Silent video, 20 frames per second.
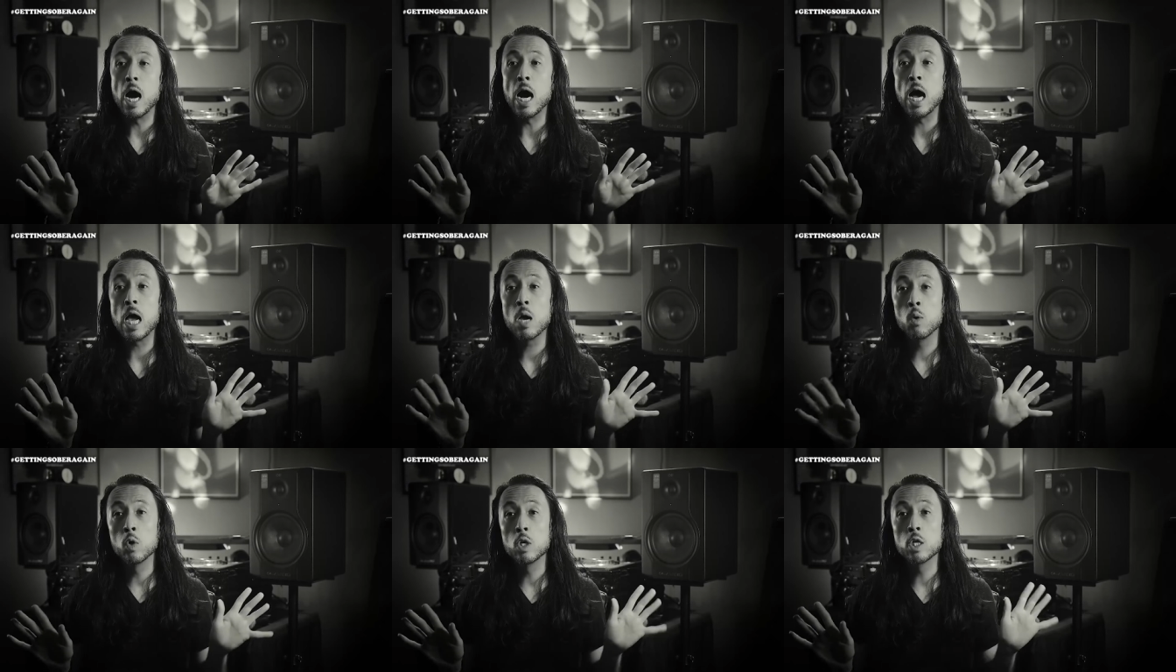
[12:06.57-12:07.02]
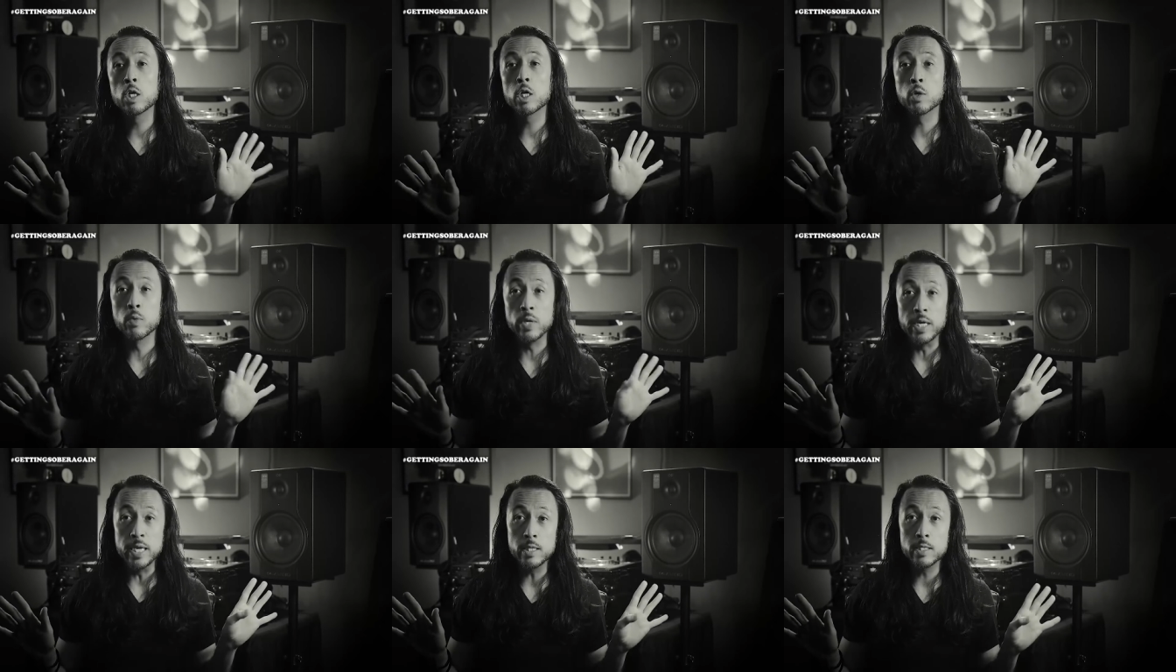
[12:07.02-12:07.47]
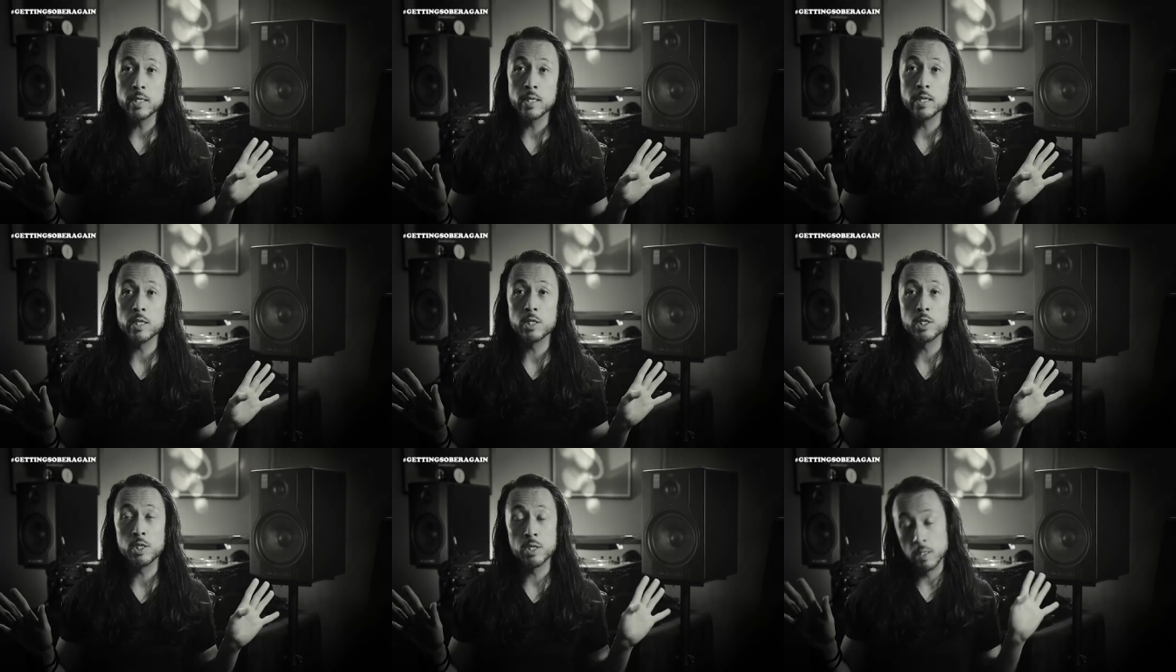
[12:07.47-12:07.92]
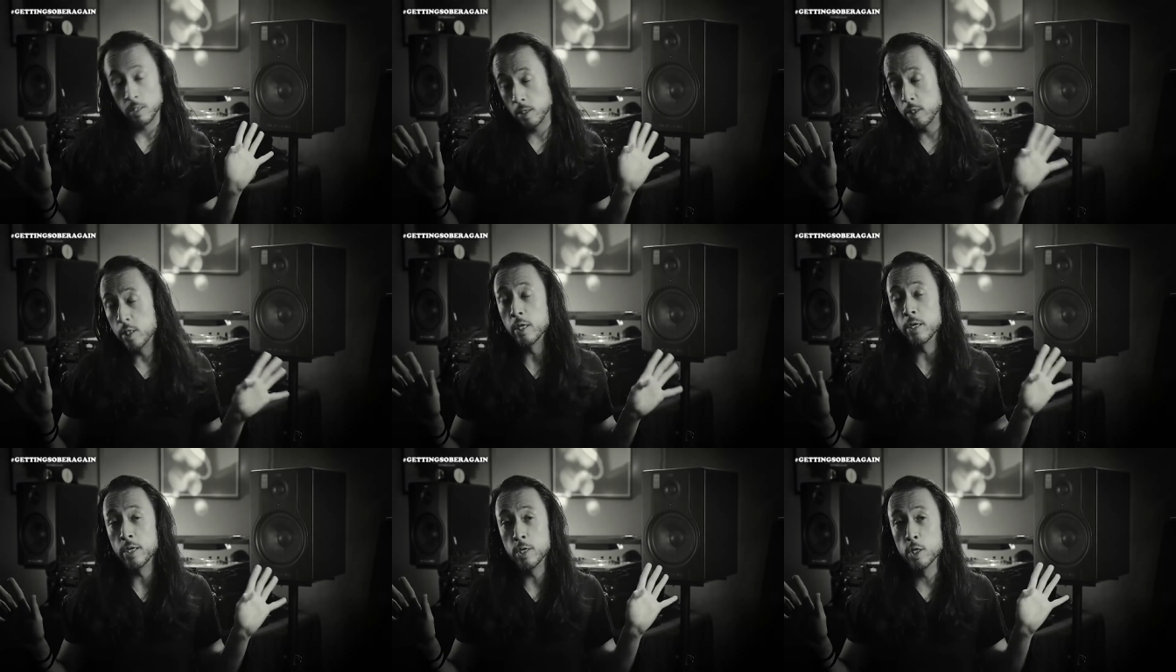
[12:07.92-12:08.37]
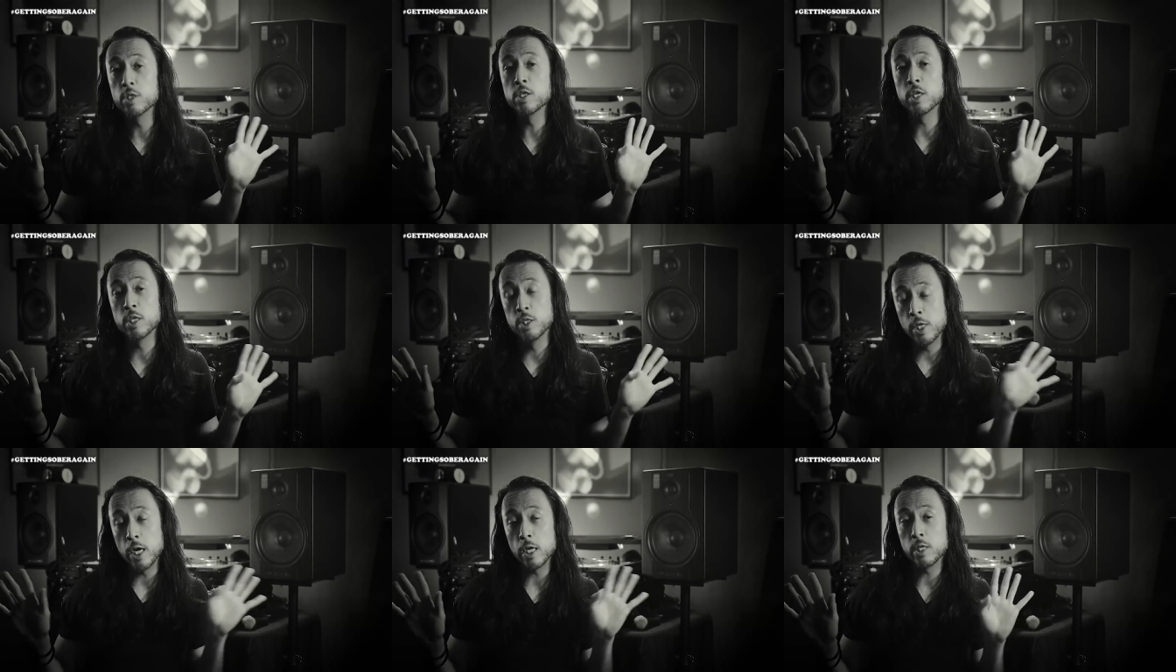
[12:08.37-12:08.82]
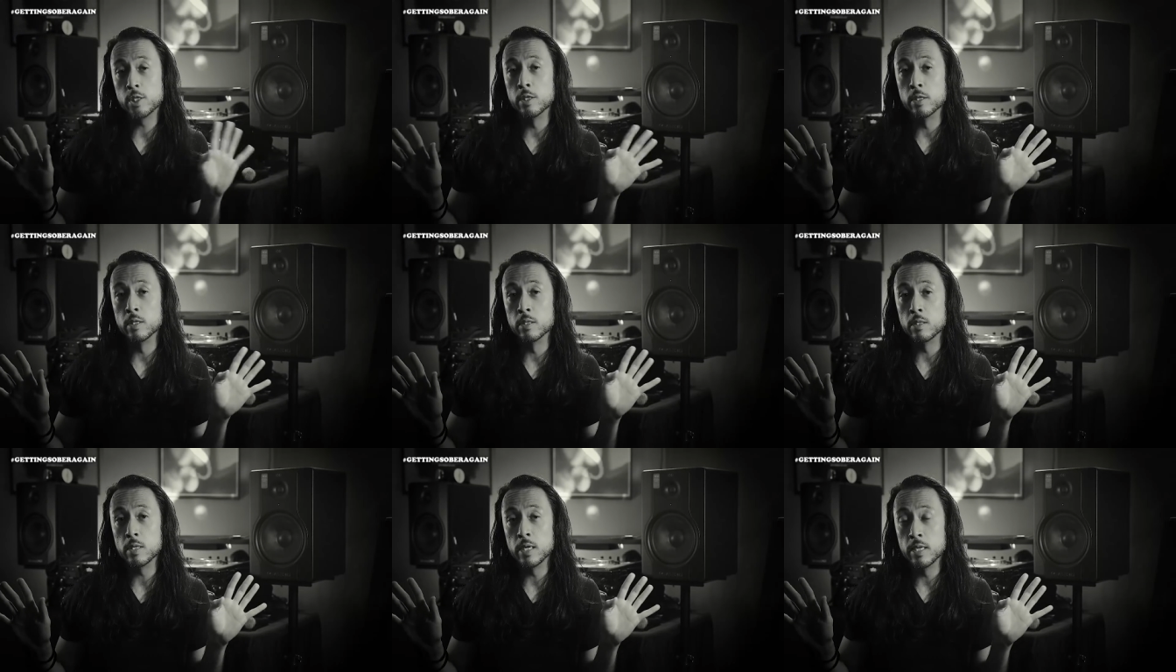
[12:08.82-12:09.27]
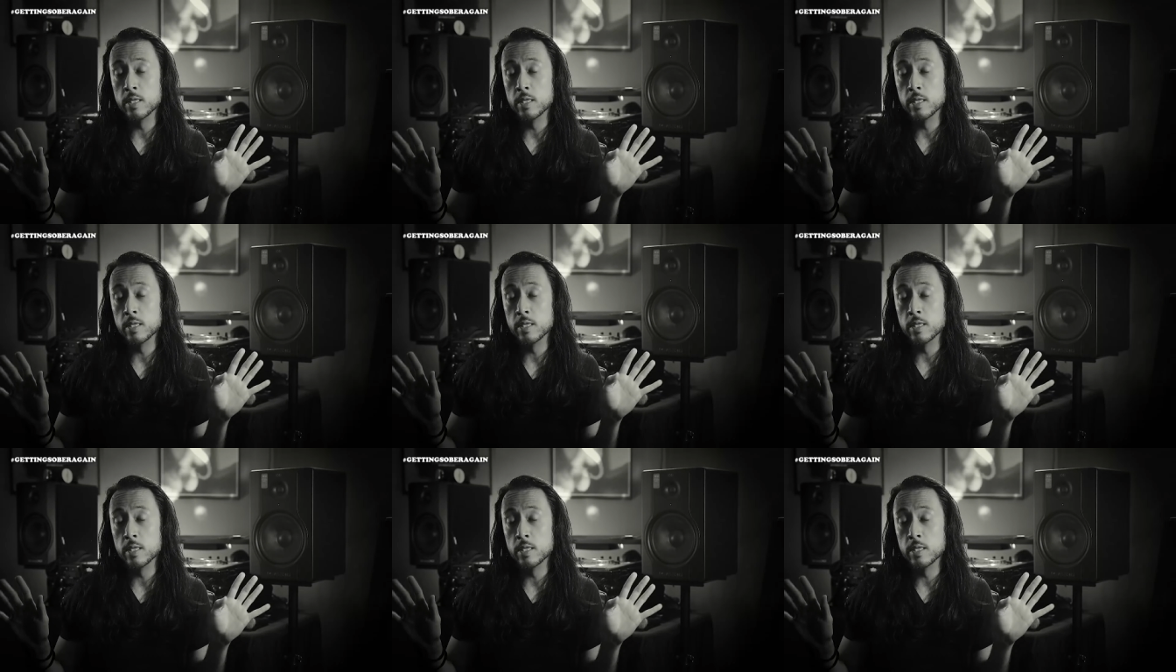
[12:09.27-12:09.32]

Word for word: I will agree to this to your suggestions